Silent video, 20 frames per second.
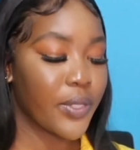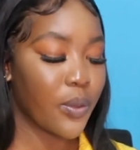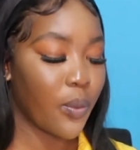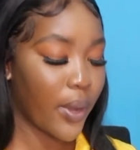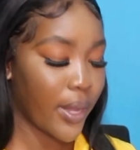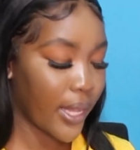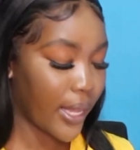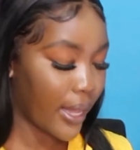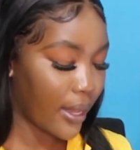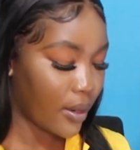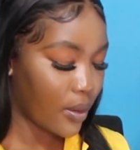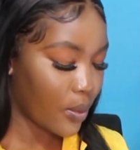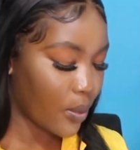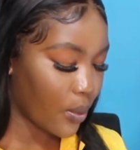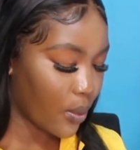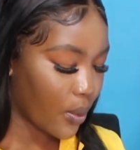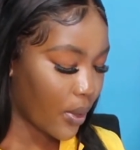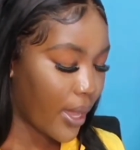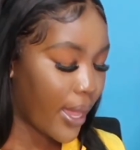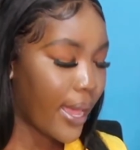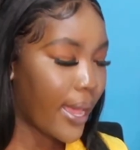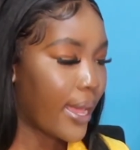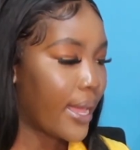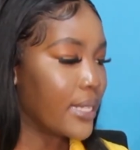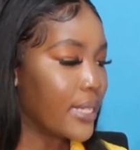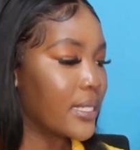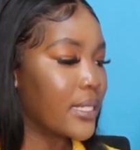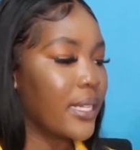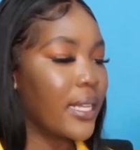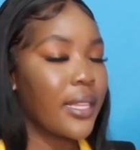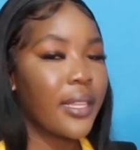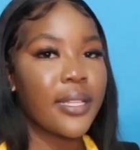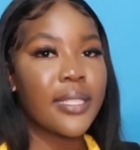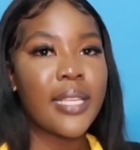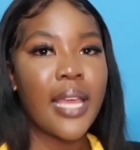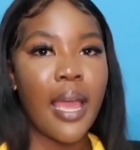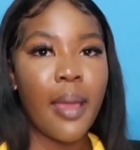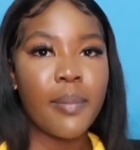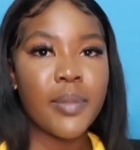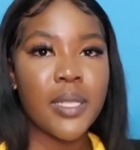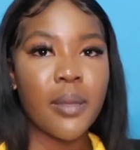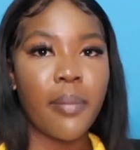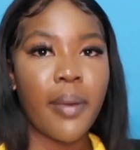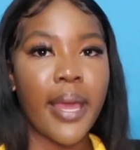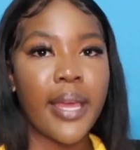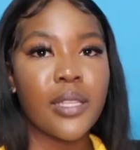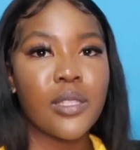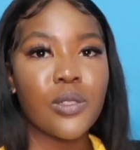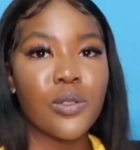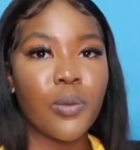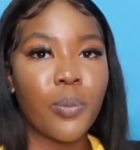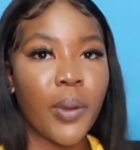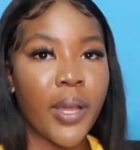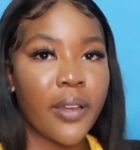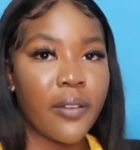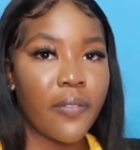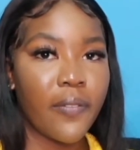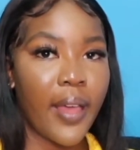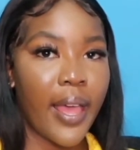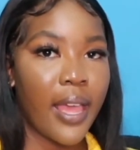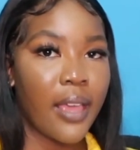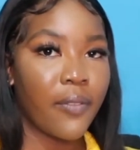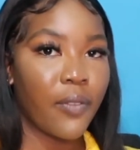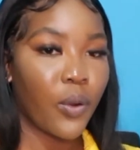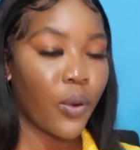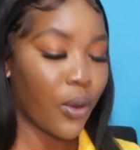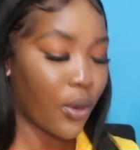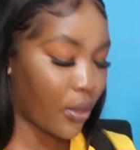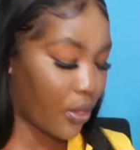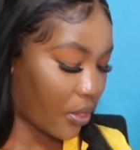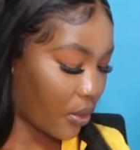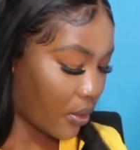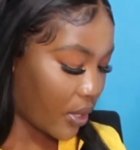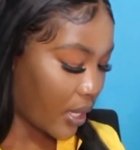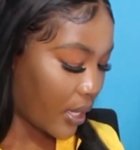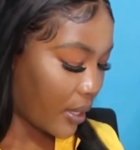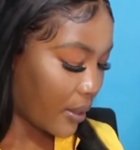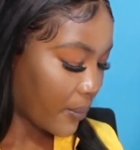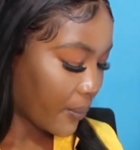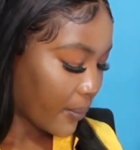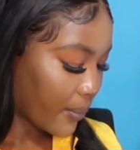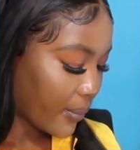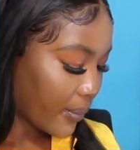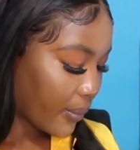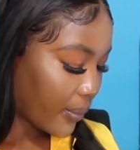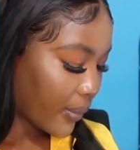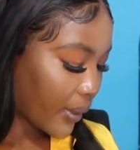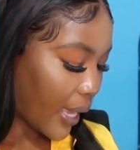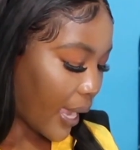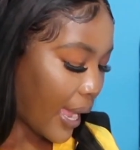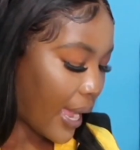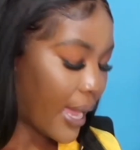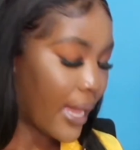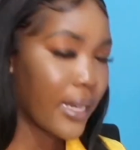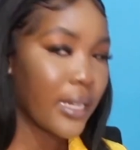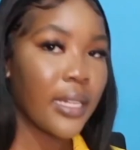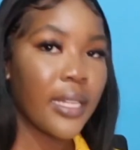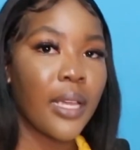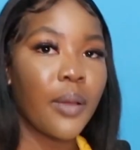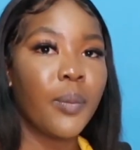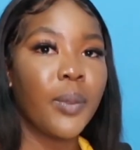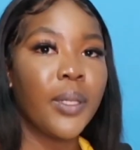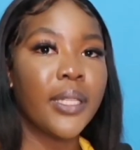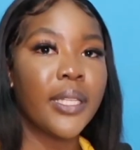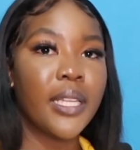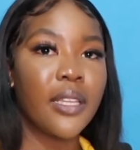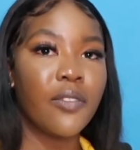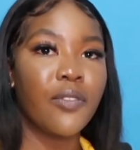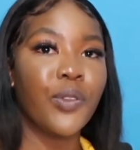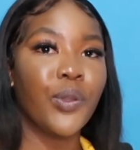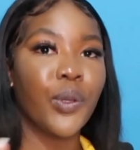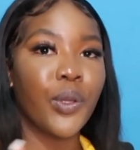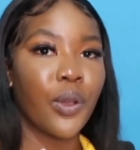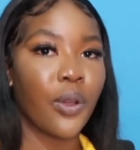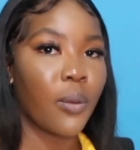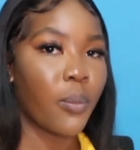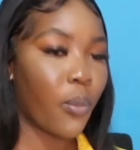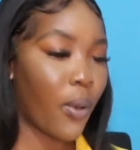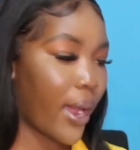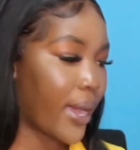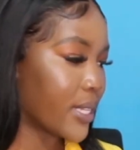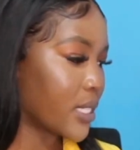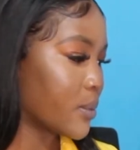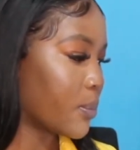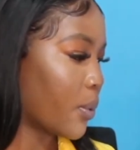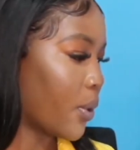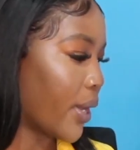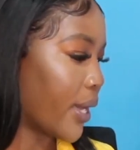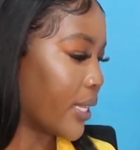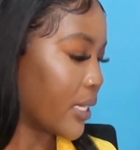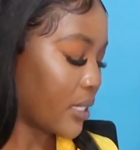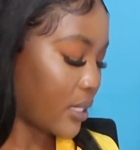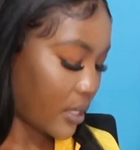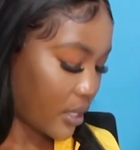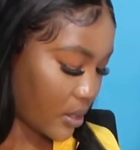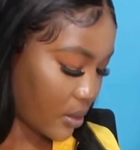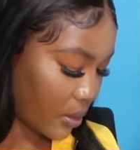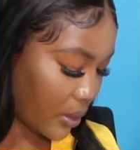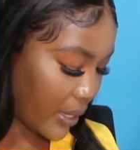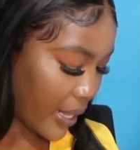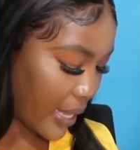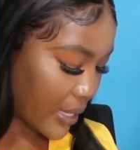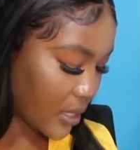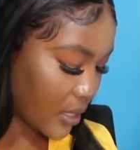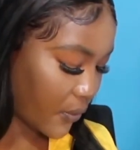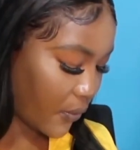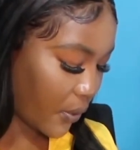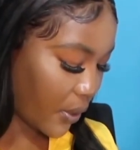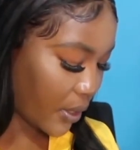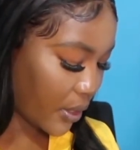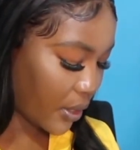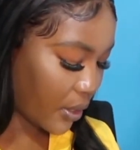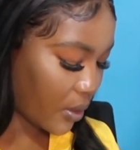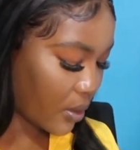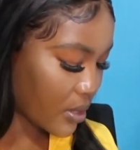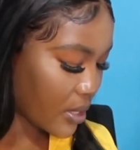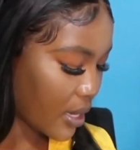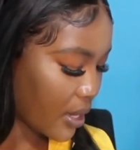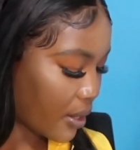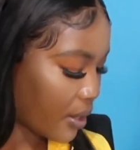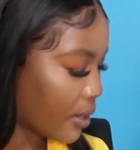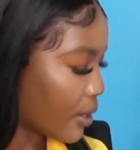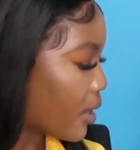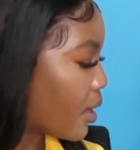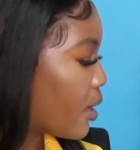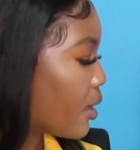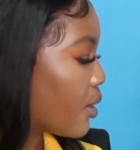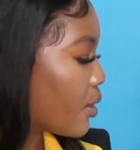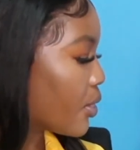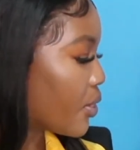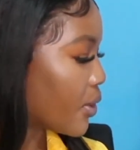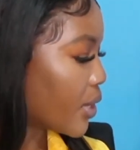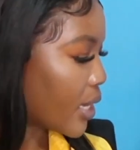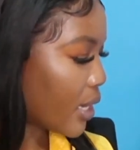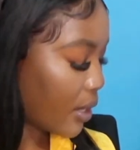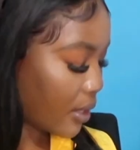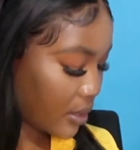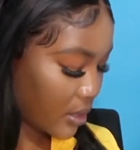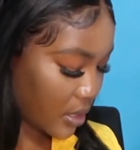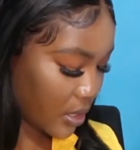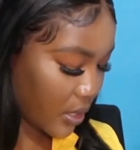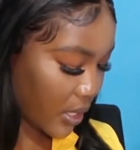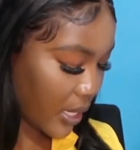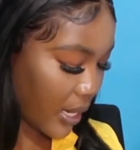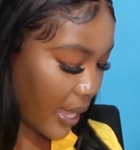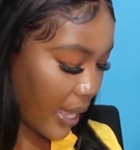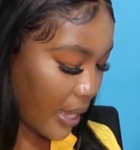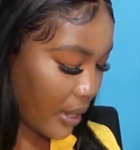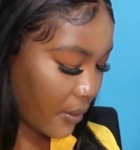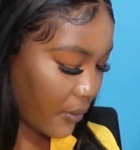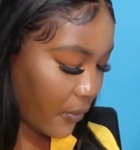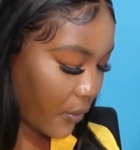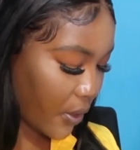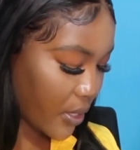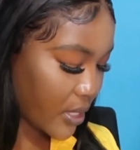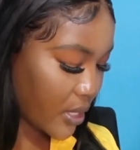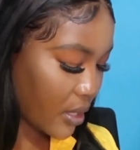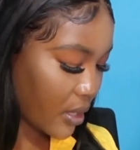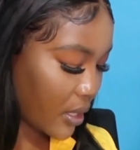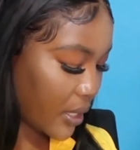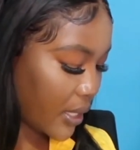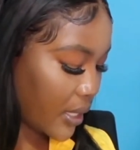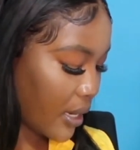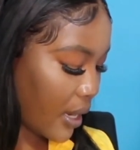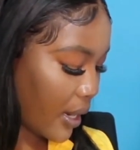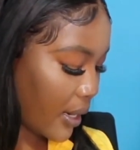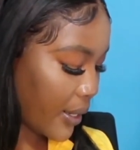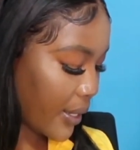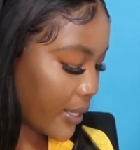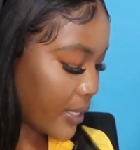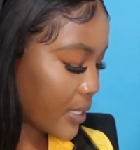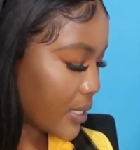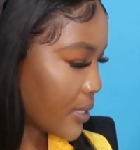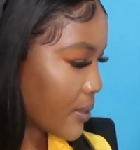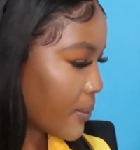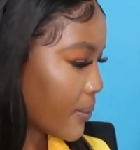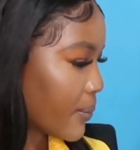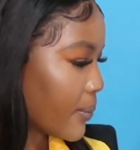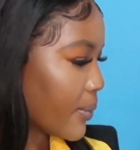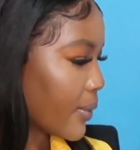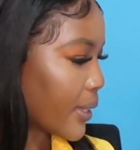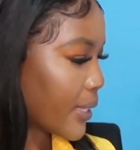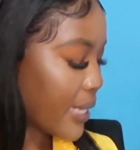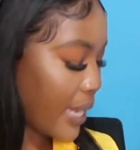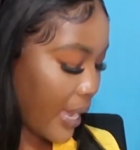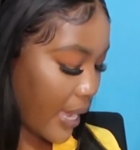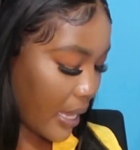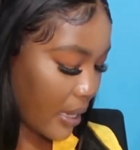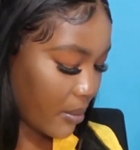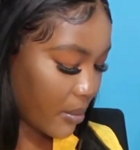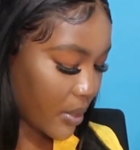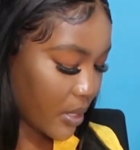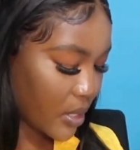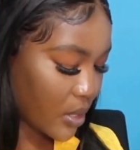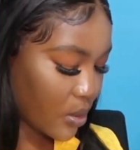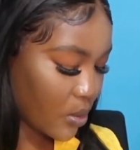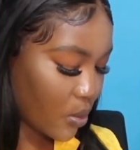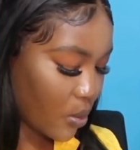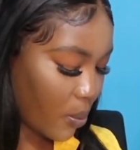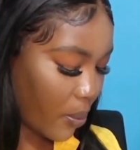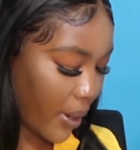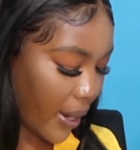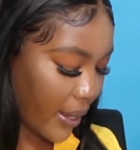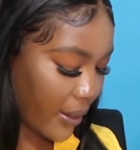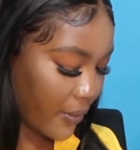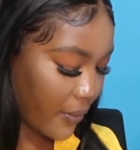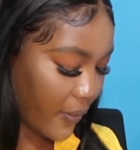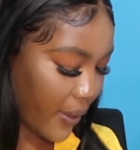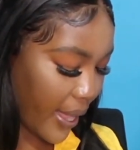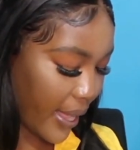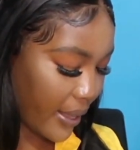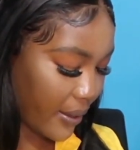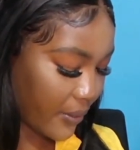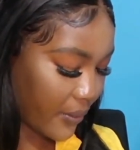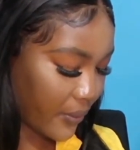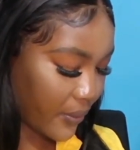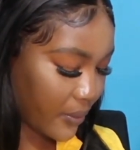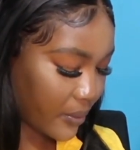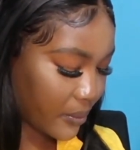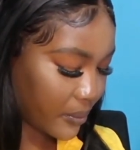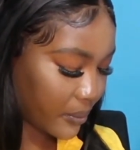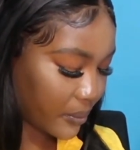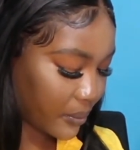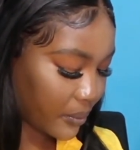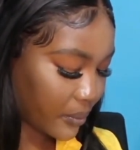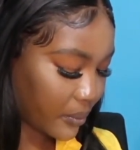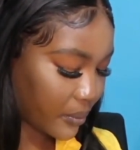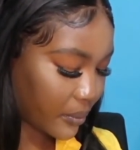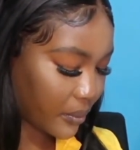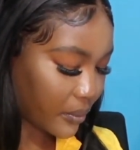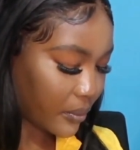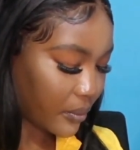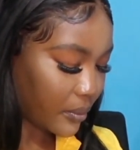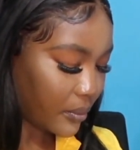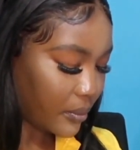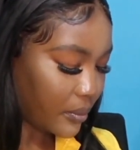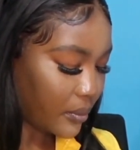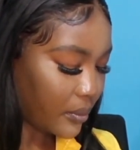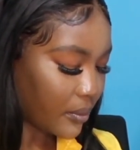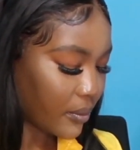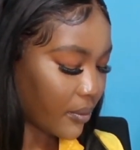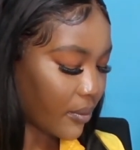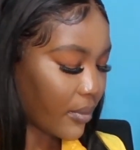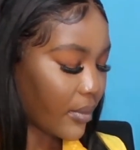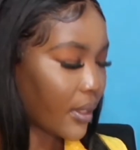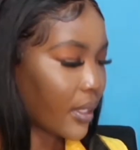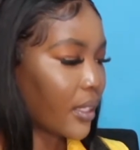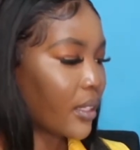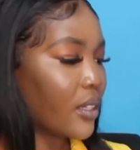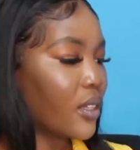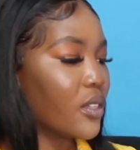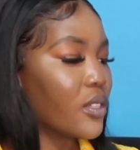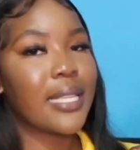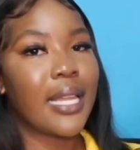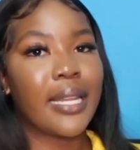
So what you can do is to either times it by 2.5 or 3, and it will give you your price point. So that's $4,343 times 2.5.